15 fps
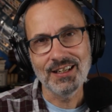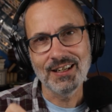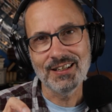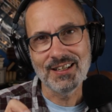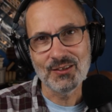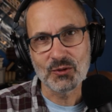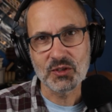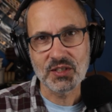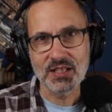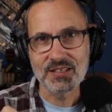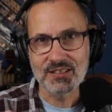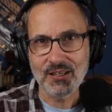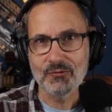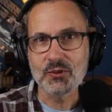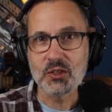and interesting
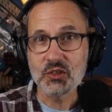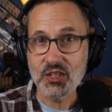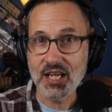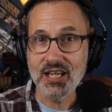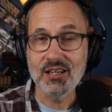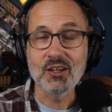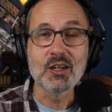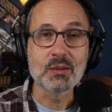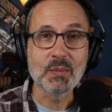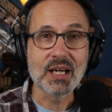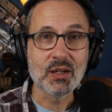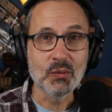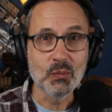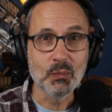stuff to share on my